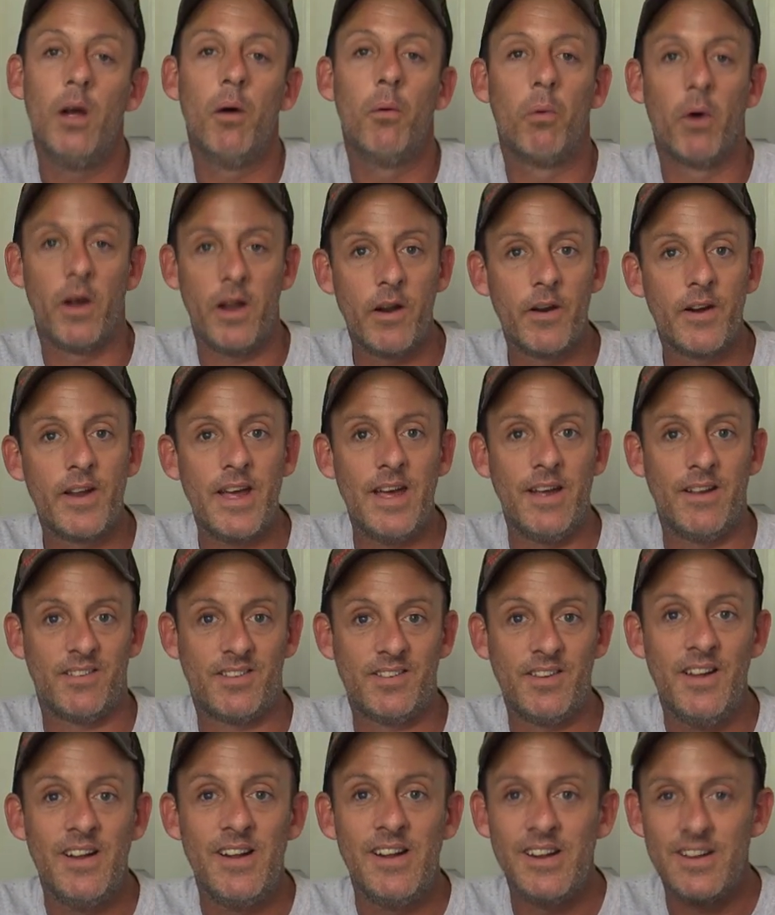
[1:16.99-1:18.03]
Well, here it
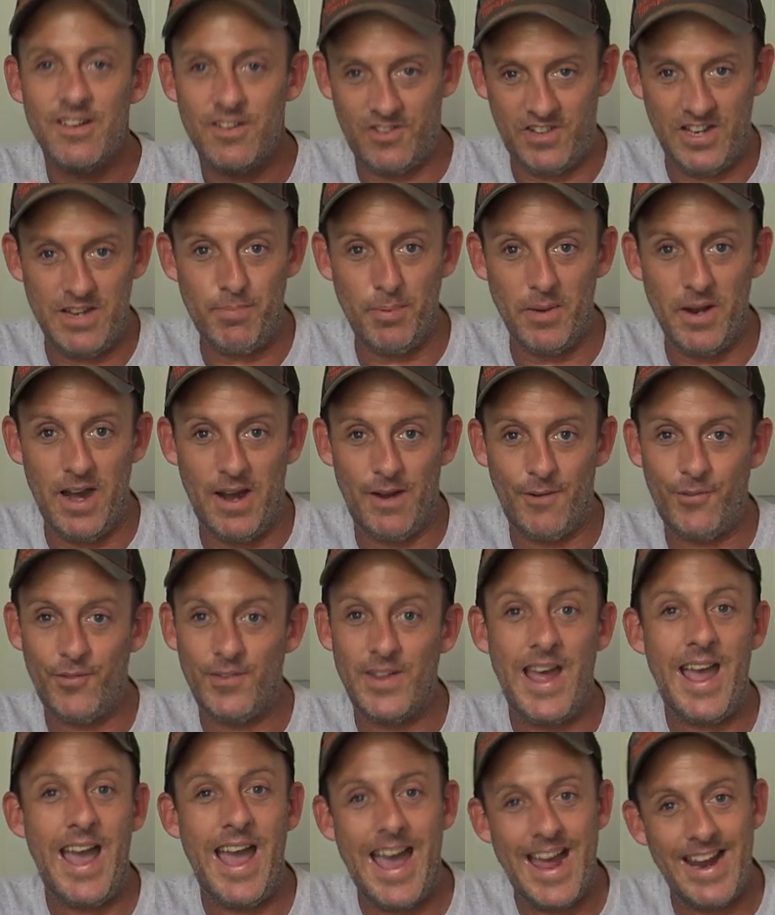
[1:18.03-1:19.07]
is cheap enough
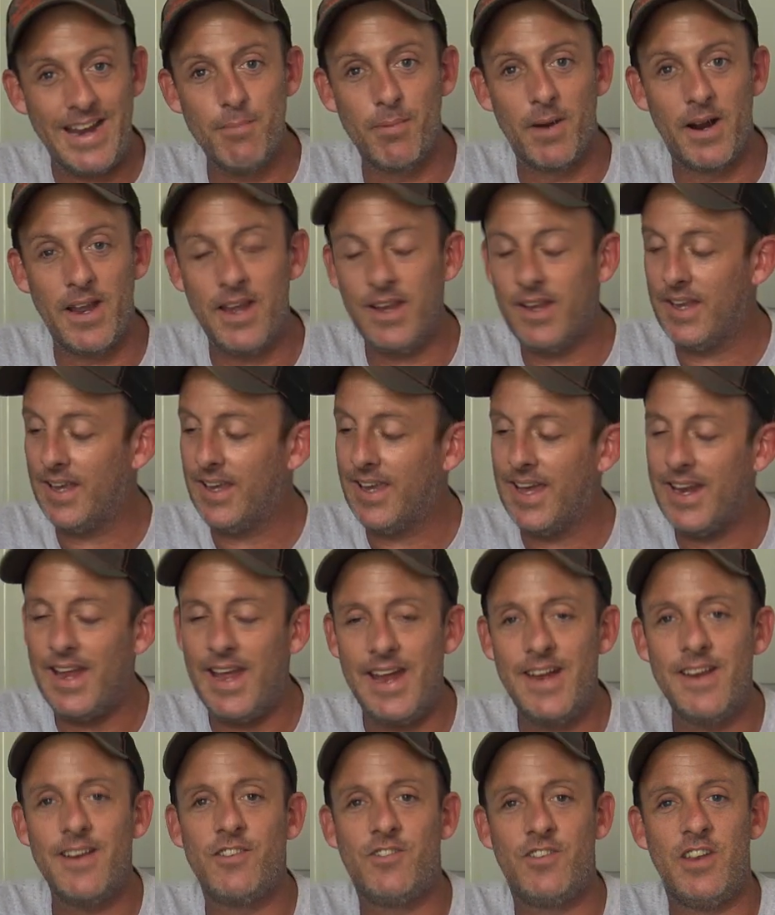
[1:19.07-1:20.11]
that anybody can get
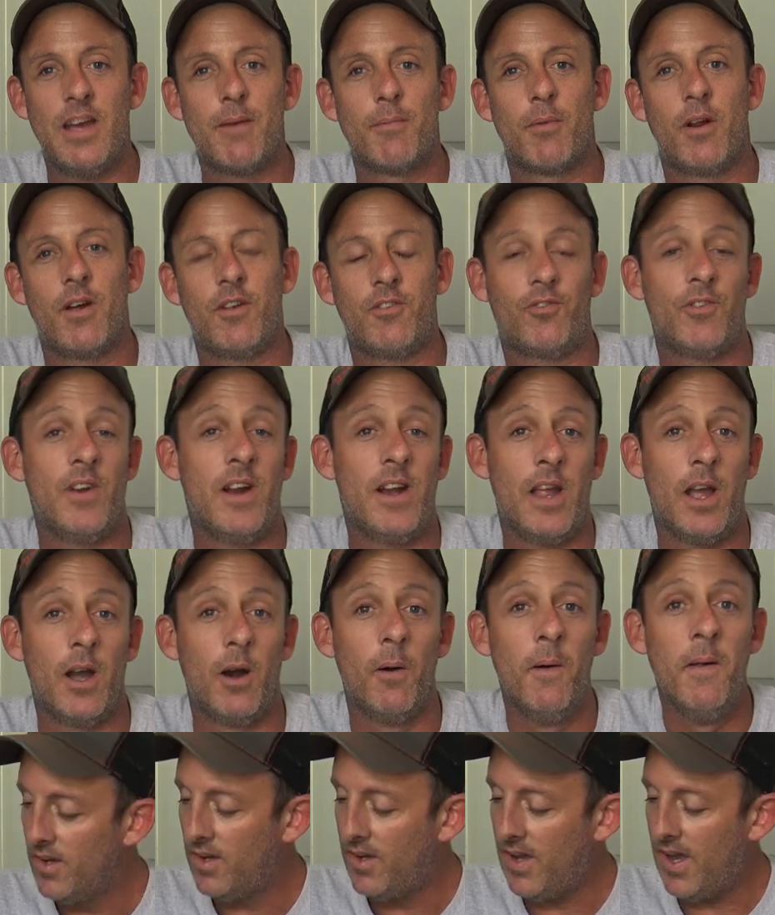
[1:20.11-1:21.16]
into GMRS
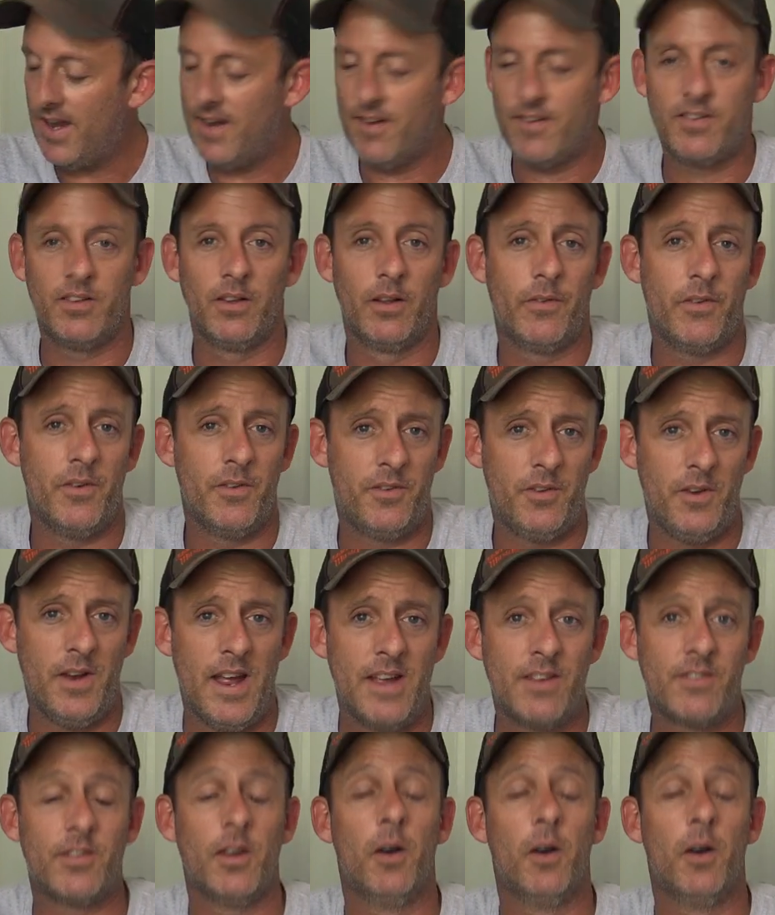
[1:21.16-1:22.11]
radio and it's delivered in two days.